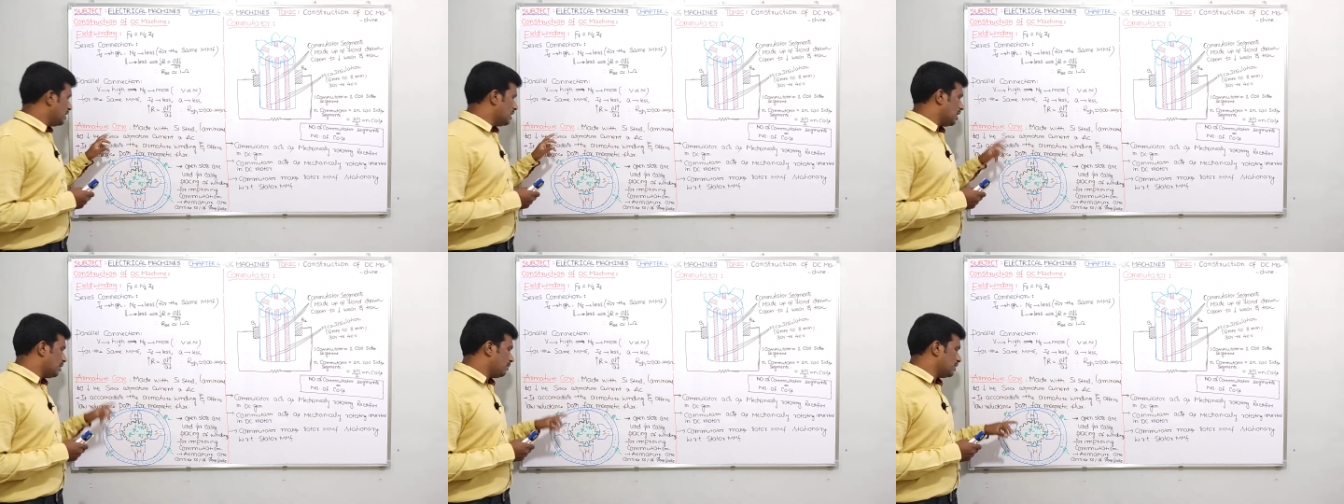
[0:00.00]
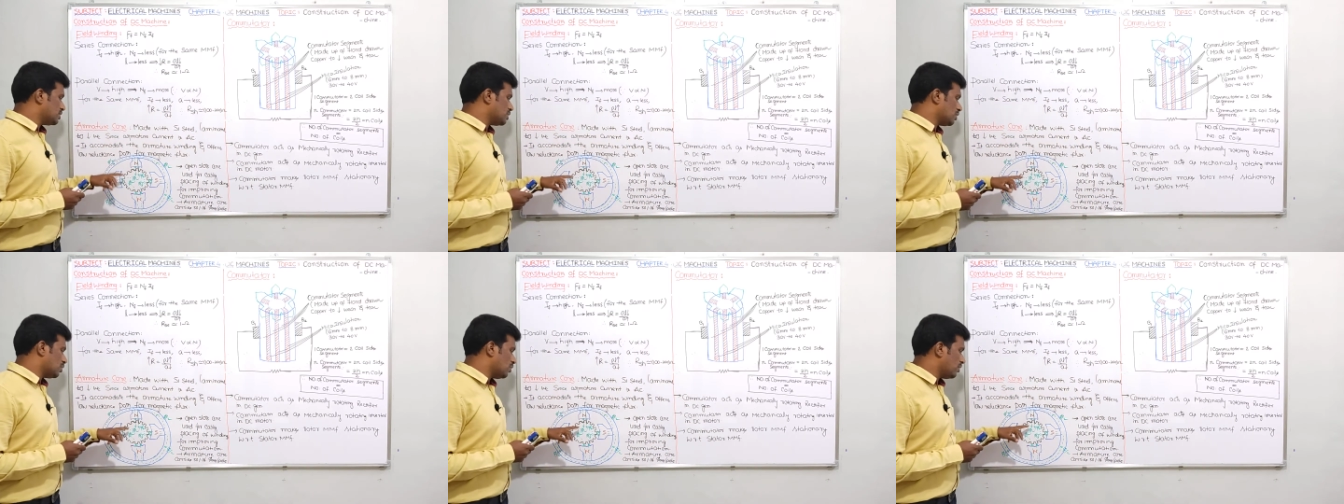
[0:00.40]
in
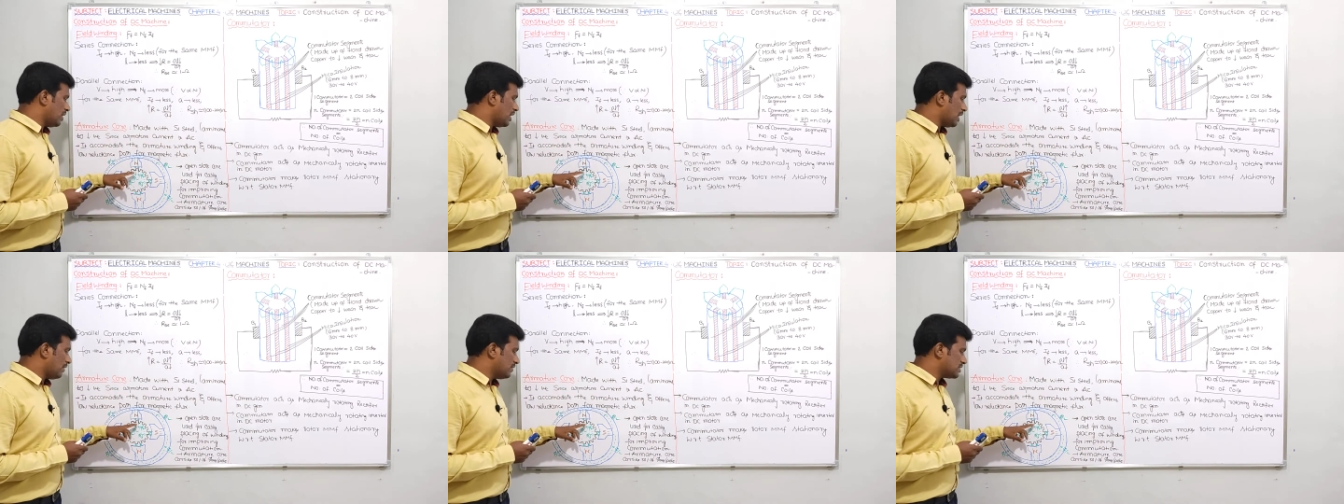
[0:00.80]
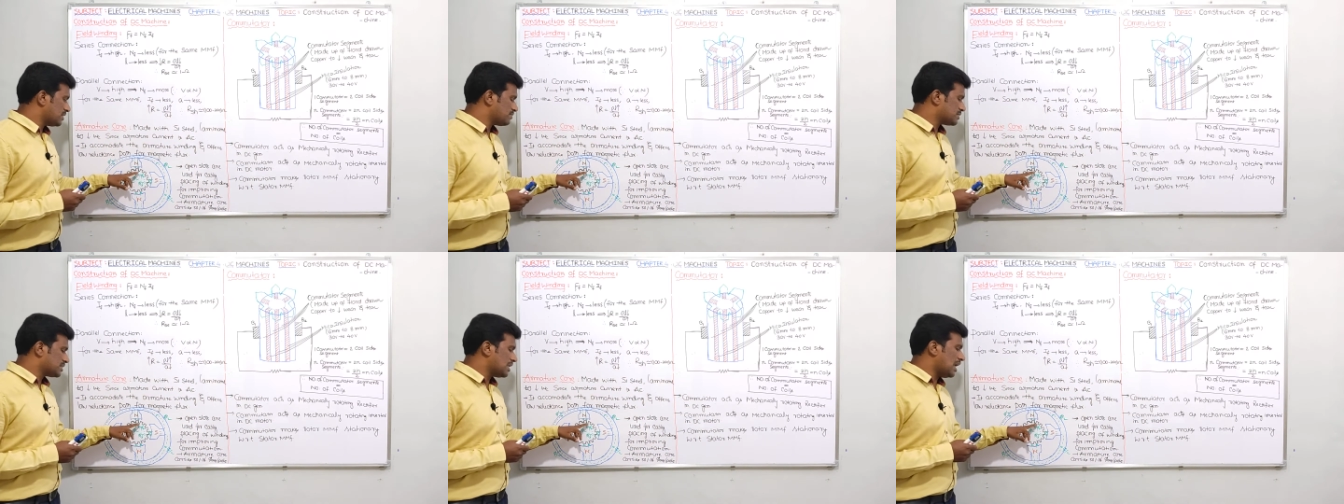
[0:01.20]
armature core we are having
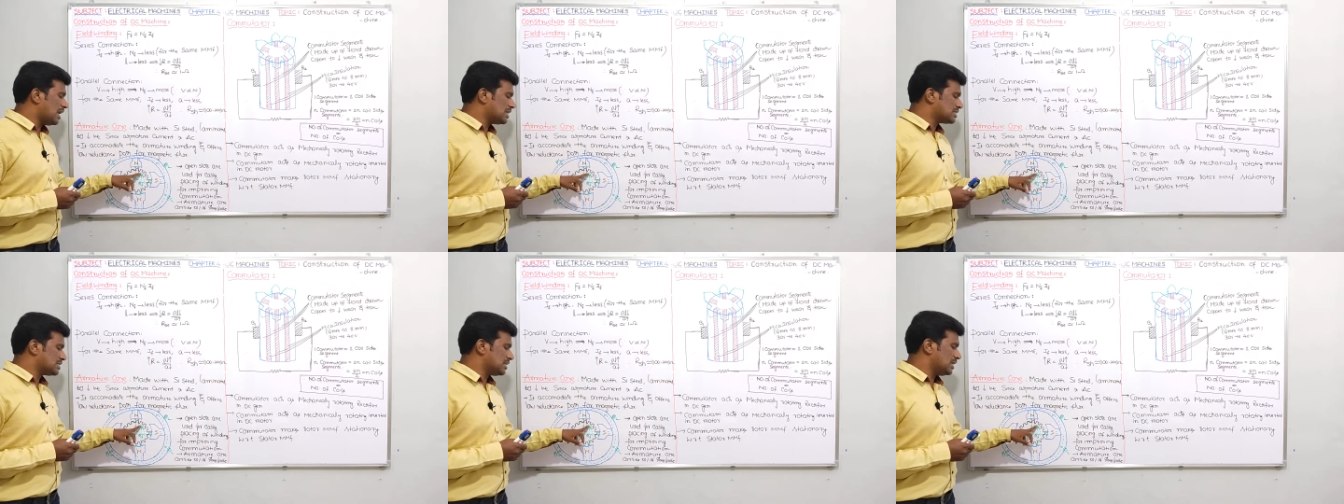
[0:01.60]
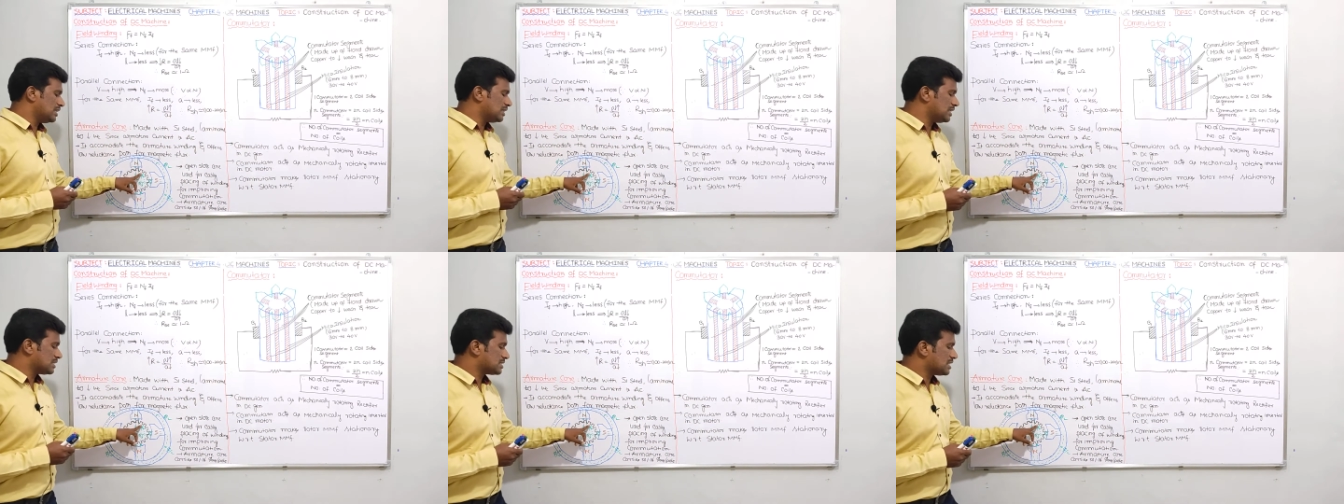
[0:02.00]
some slots. In
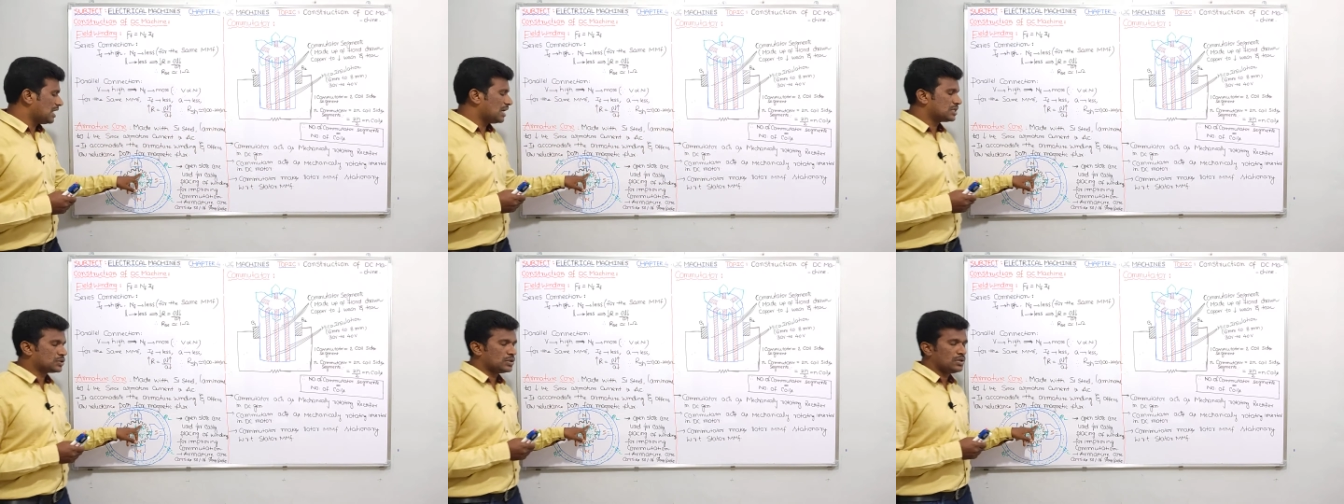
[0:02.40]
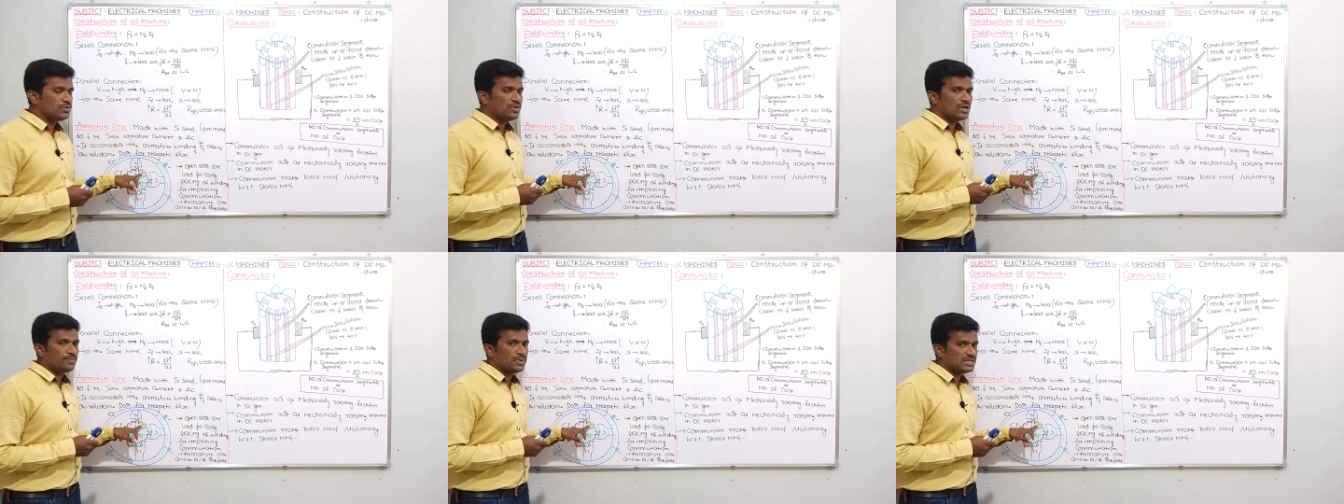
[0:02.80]
that slots only
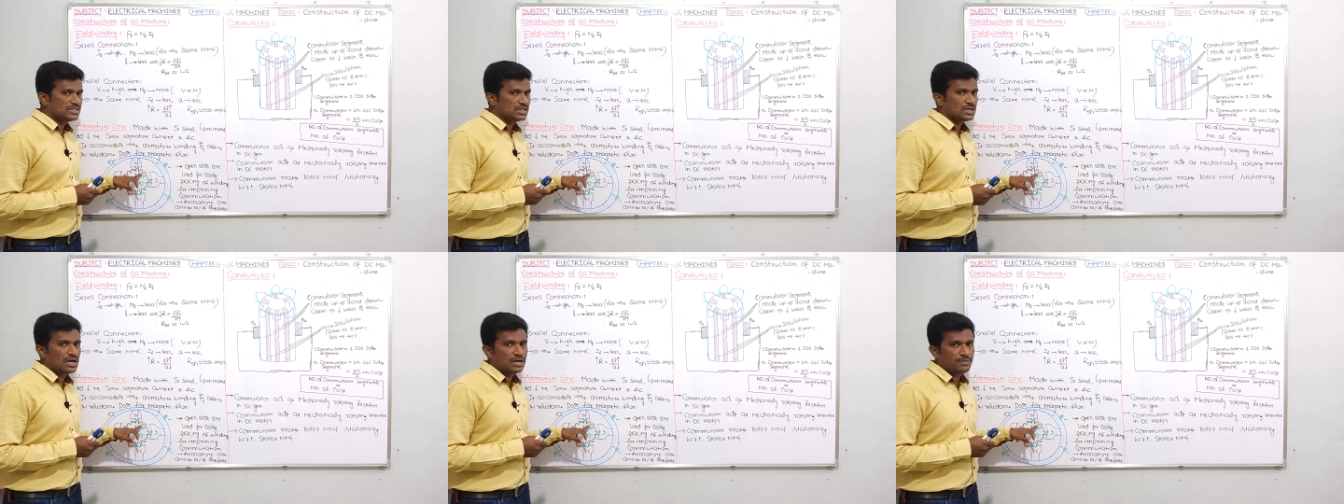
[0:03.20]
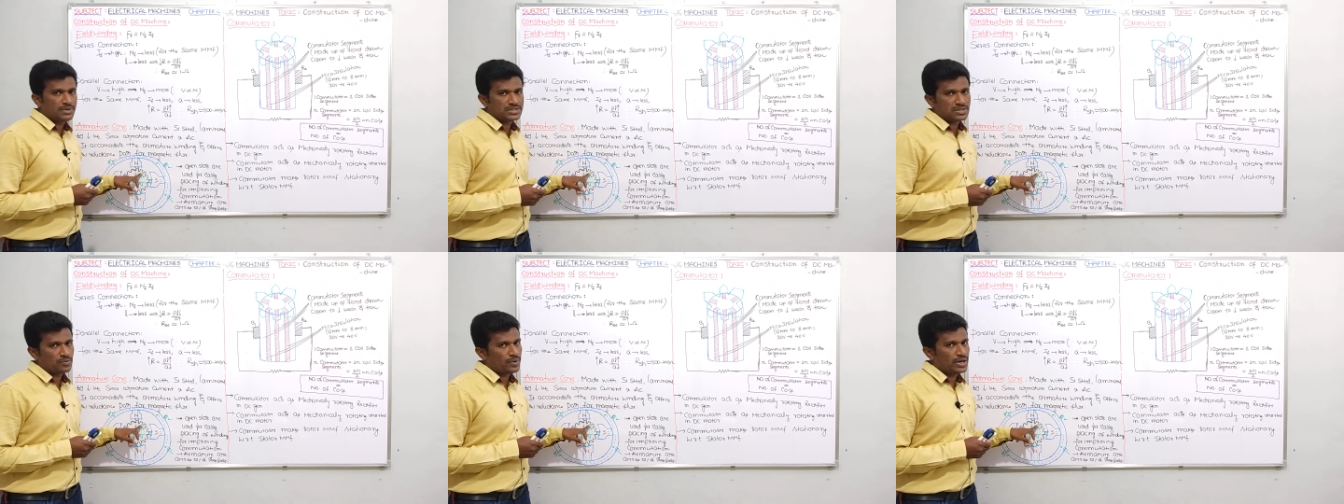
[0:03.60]
we are placing
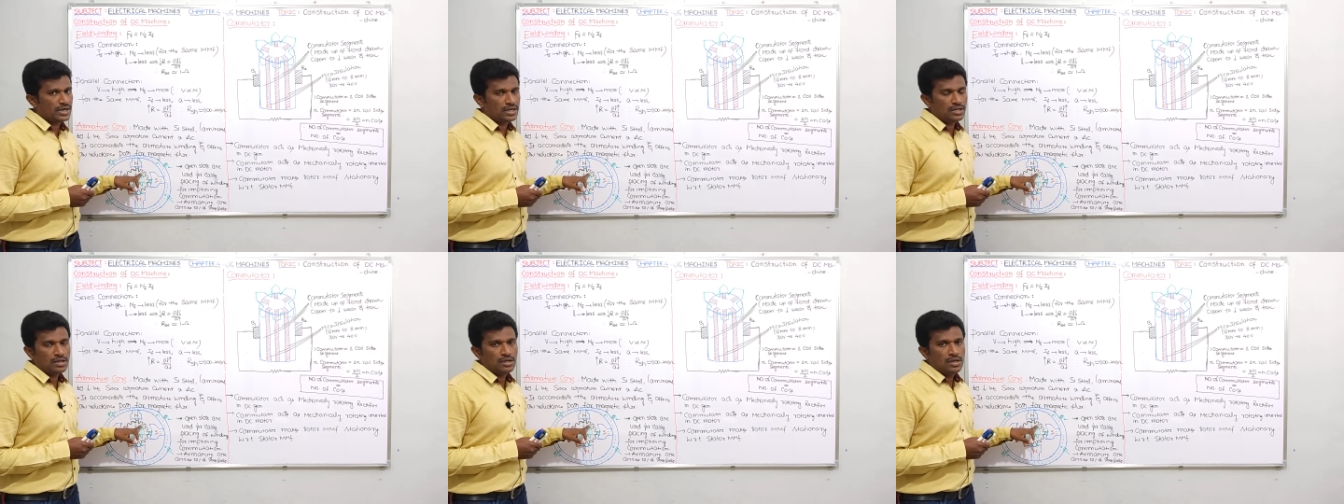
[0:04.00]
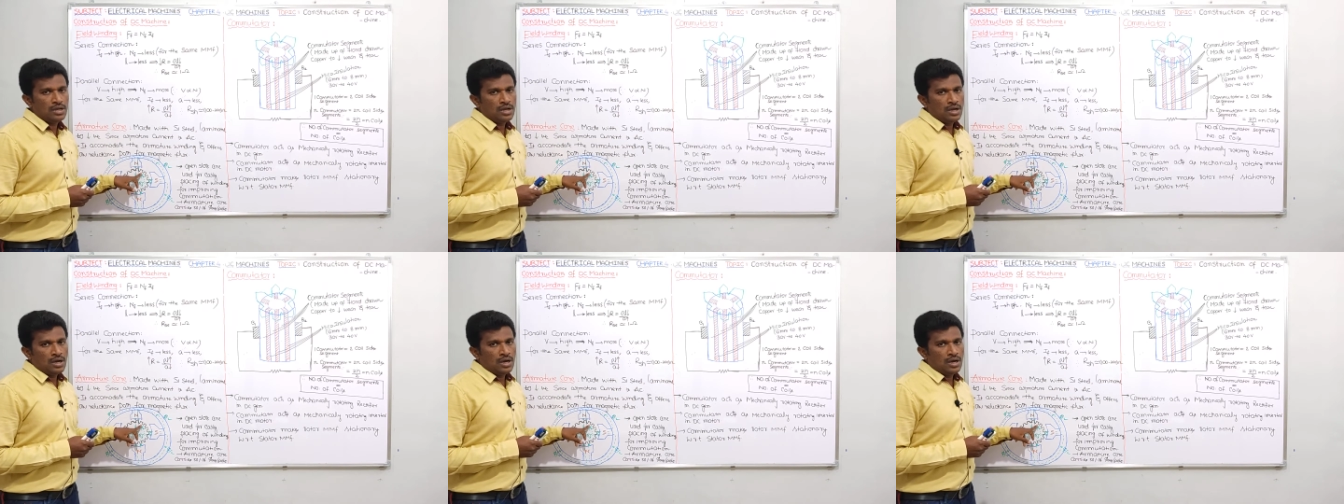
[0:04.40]
armature winding.